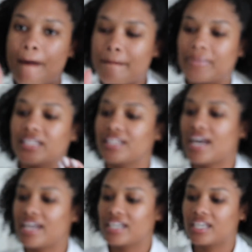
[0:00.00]
but
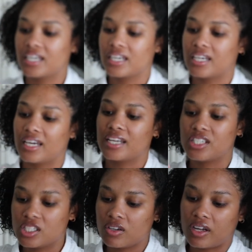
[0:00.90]
like it's
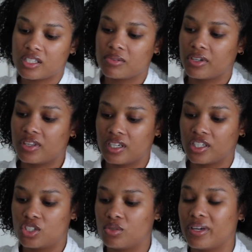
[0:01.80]
still got some good
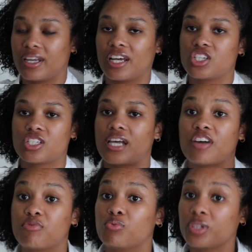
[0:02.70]
thickness to it. And I just,
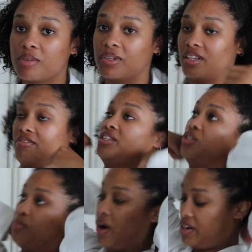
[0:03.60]
I've really been loving
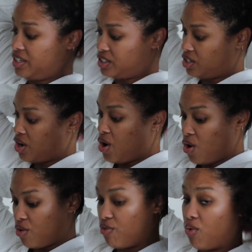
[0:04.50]
this product
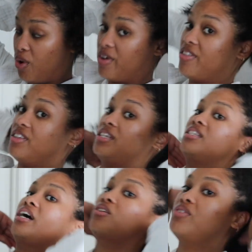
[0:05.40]
for this
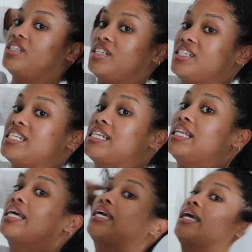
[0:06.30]
exact reason,
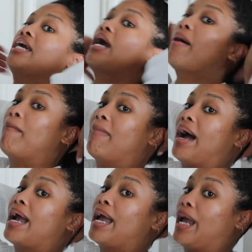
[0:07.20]
slicking
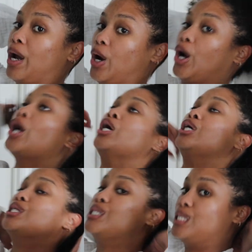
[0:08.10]
my hair
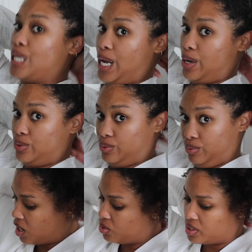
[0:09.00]
down.
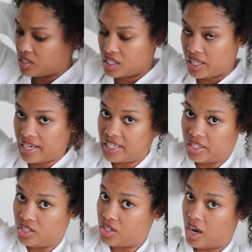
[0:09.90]
Not only does it like
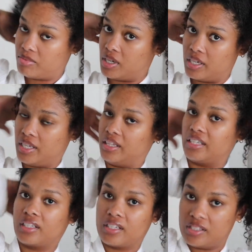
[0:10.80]
get the job done and like
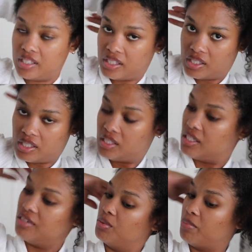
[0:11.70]
the
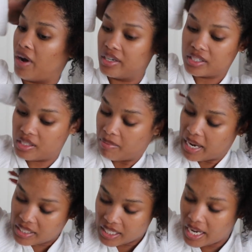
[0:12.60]
consistency product is
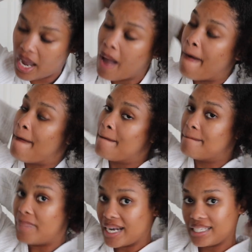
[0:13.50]
amazing,
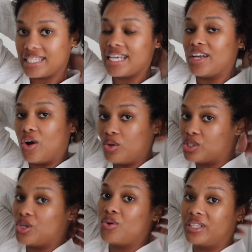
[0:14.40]
but it
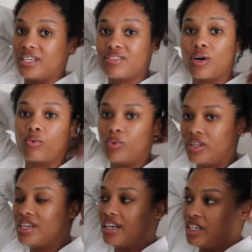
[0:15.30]
also leaves a
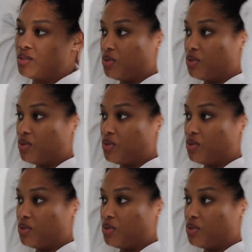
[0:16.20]
really nice,